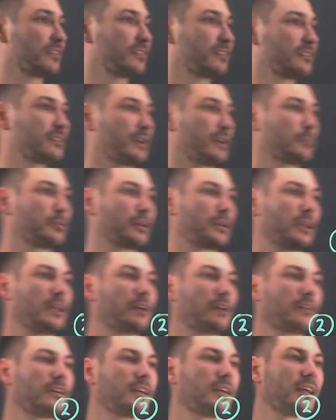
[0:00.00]
this number
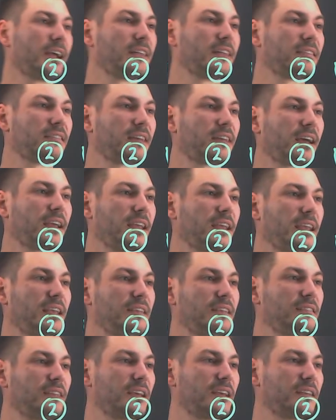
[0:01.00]
here and say,
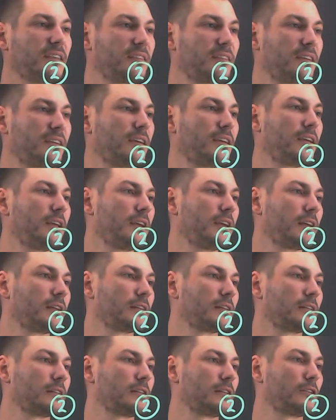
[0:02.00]
is it
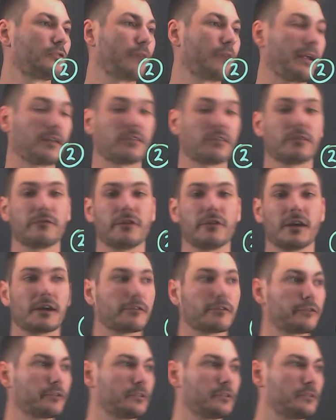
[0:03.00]
greater than
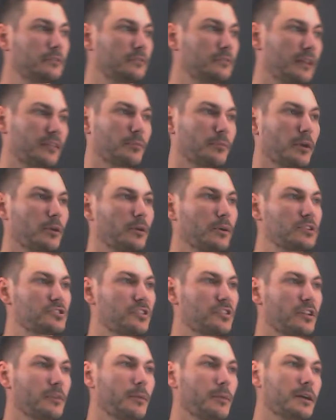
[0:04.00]
5? That's my
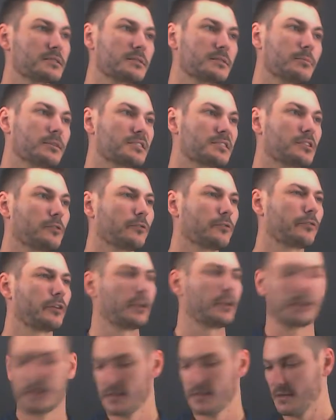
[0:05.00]
question that I'm asking myself.
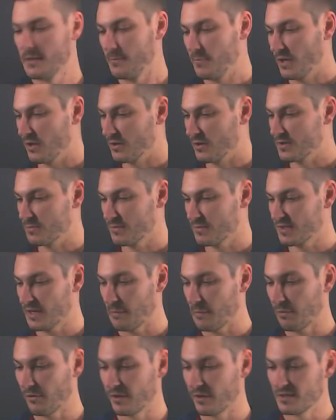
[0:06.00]
Because
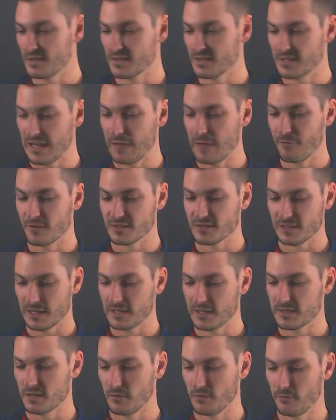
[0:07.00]
step 3 says if it's
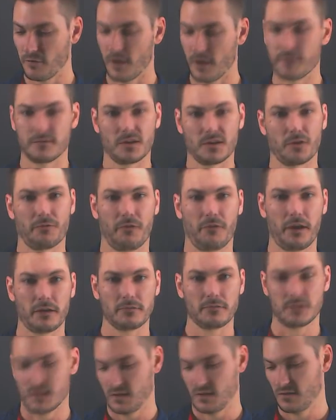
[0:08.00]
less than 5, don't
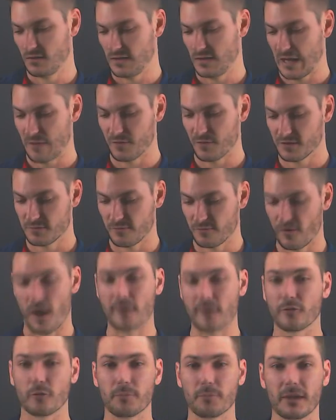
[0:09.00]
round. If it's
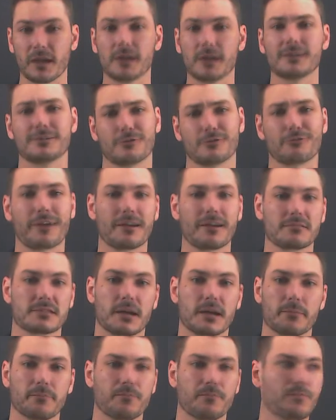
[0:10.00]
5 or bigger, round
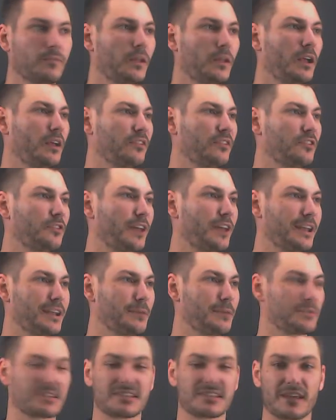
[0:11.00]
up. So that
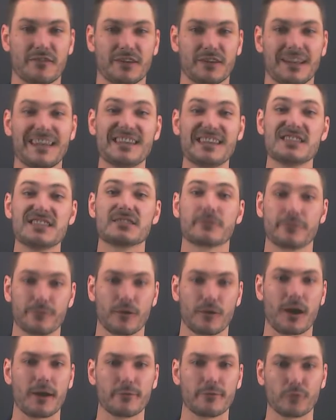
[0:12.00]
number 7 is
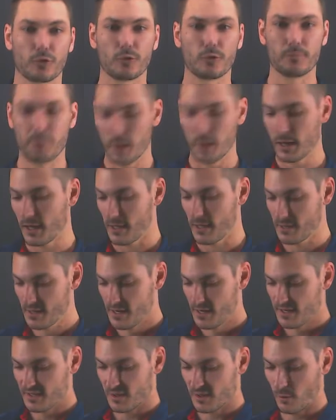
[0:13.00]
5 or bigger.
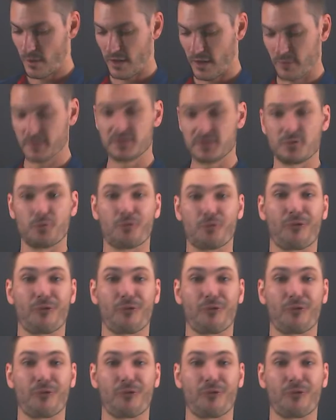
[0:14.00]
So we're going to